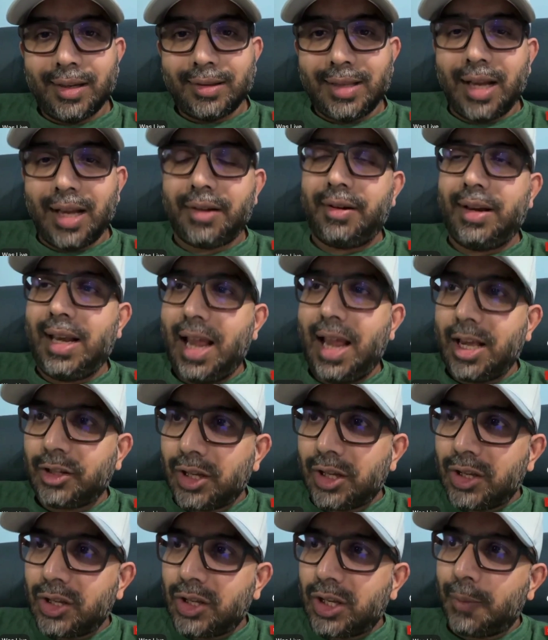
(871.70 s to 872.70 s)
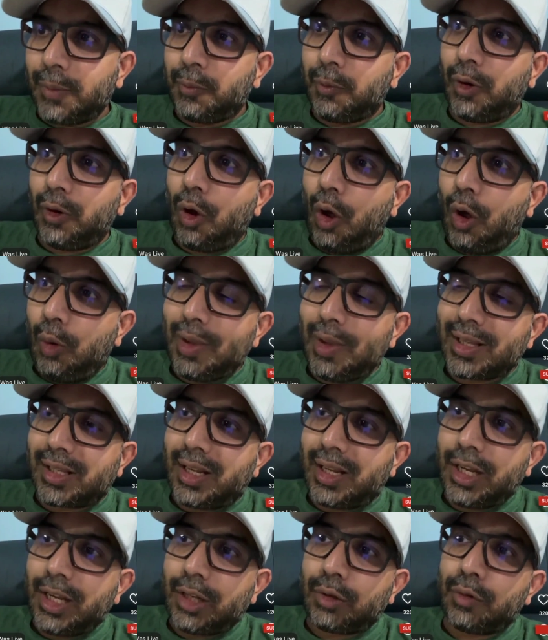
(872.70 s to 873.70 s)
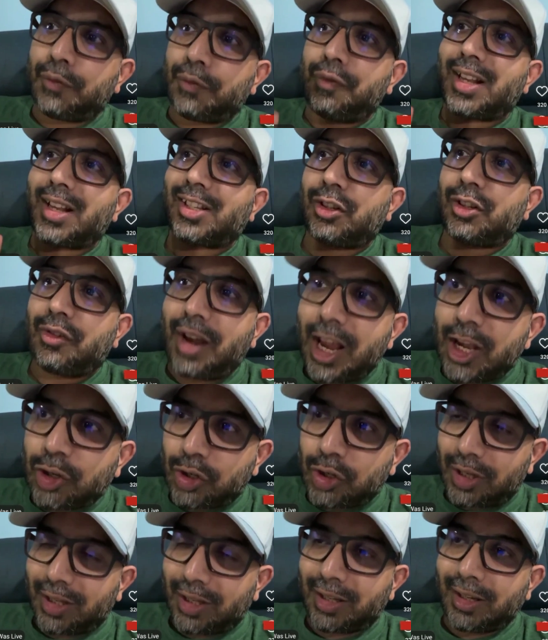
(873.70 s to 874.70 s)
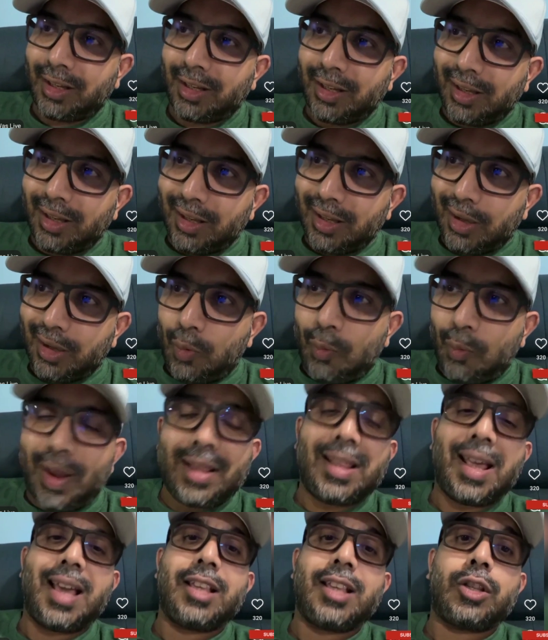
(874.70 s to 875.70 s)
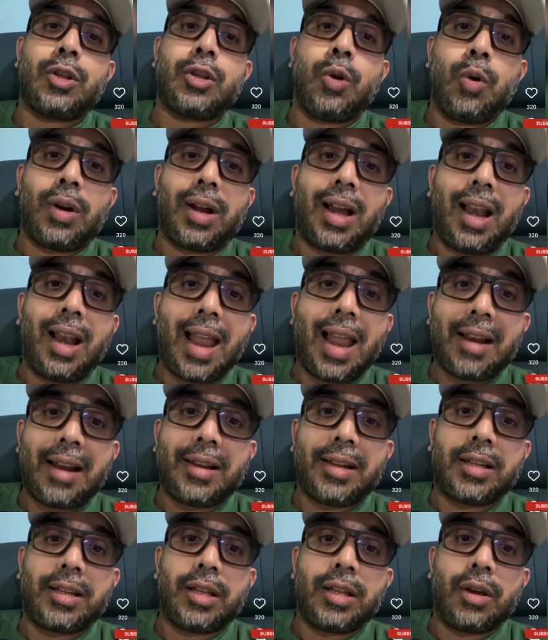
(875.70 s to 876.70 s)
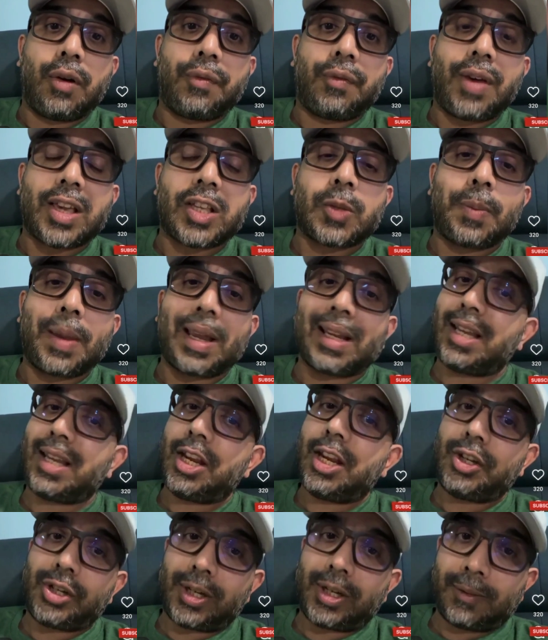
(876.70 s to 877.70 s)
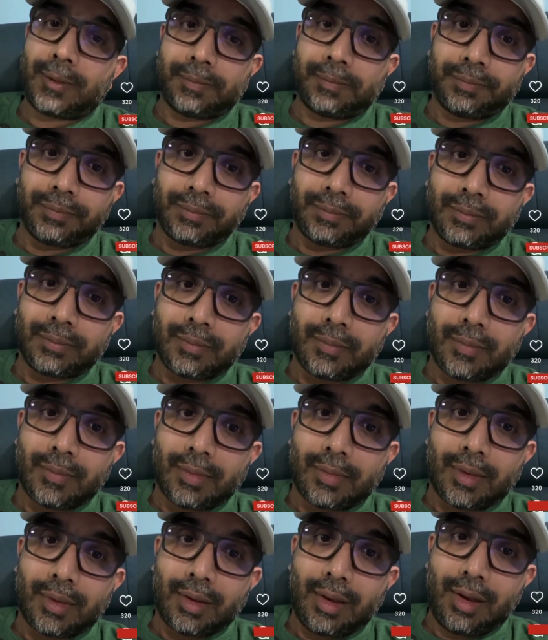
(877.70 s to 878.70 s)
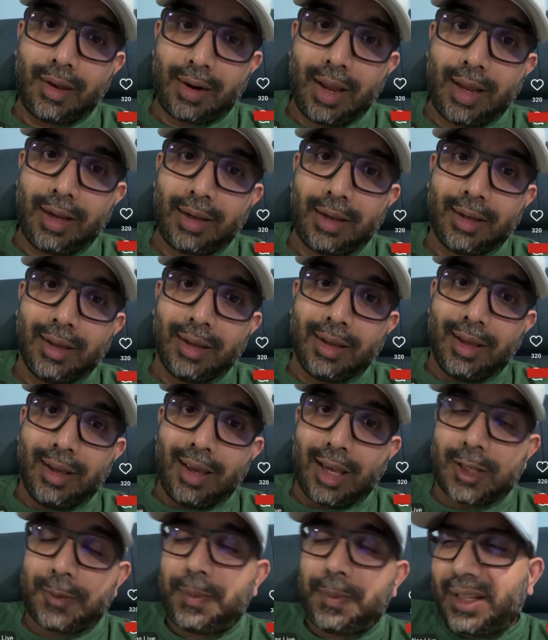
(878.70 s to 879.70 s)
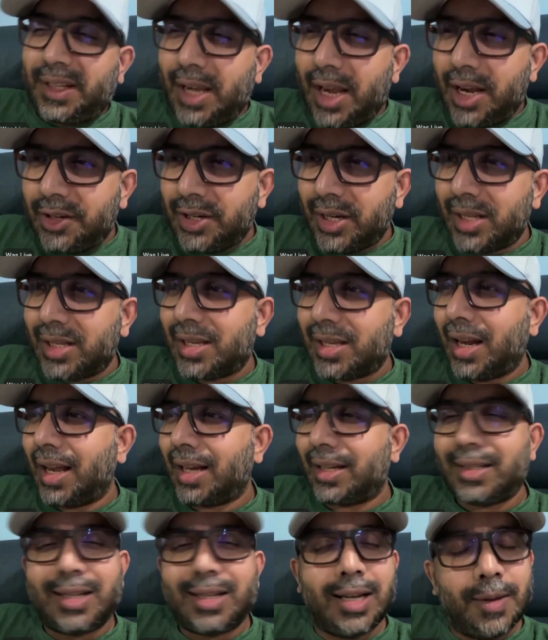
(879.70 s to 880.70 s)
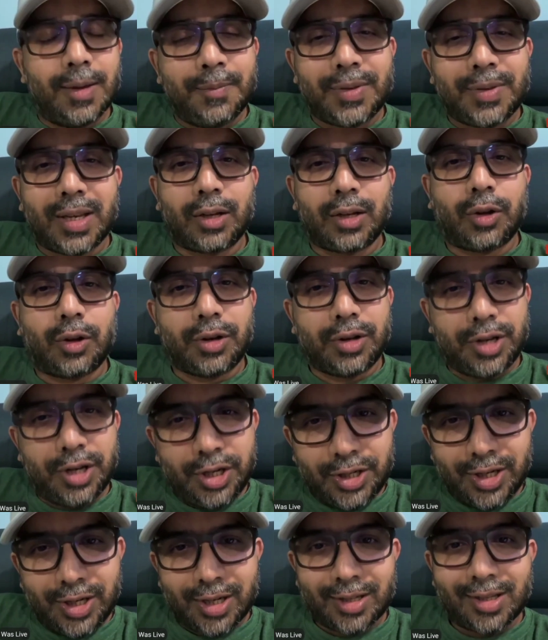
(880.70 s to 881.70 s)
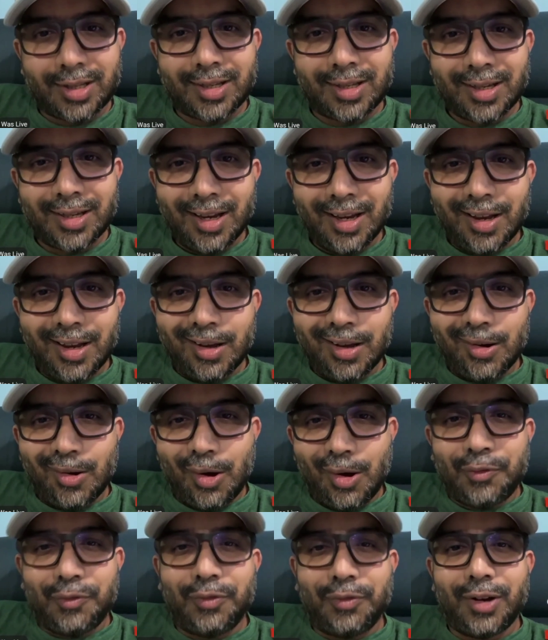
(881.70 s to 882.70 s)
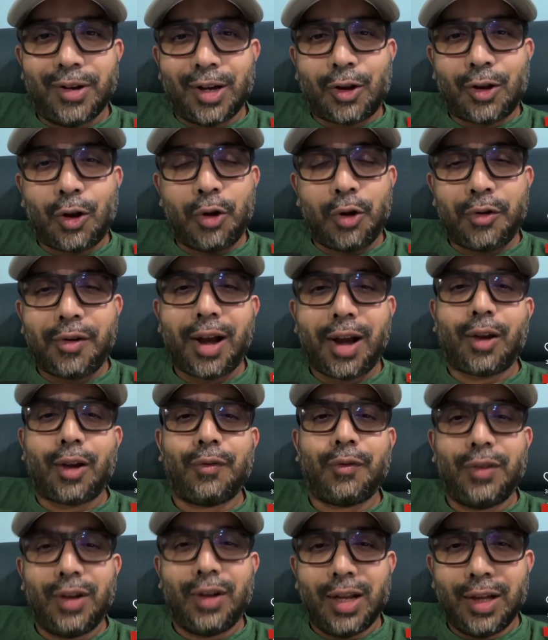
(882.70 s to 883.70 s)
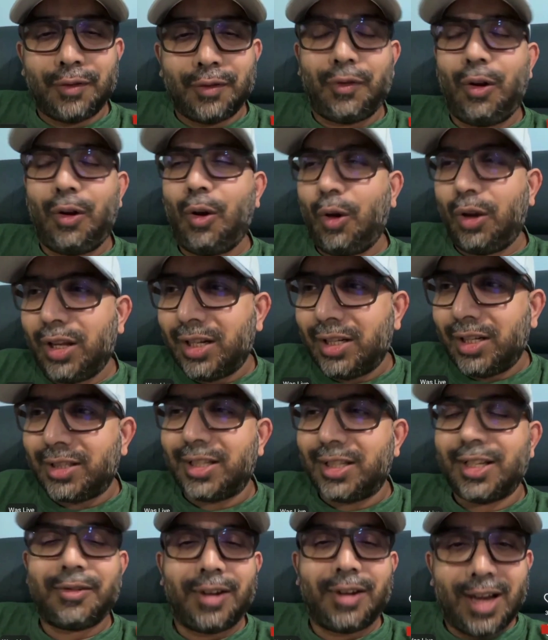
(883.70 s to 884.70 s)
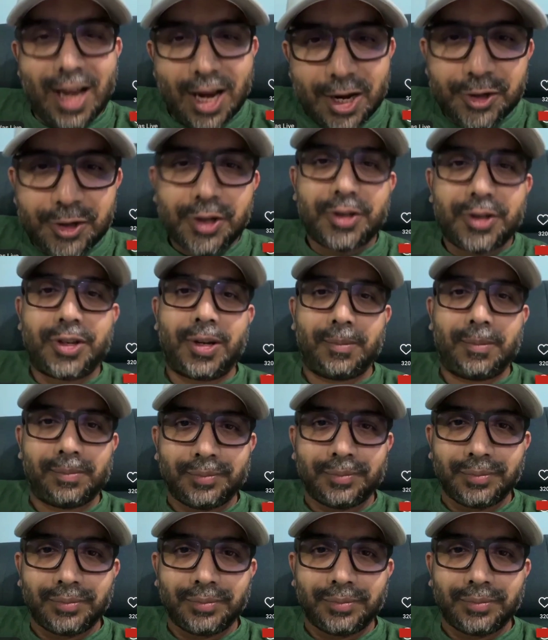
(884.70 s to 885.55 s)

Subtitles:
That relationship will always lead to frustration when there is no clarity of expectation. Alright, expectations are like terms and conditions of a contract of love, loyalty, relationship.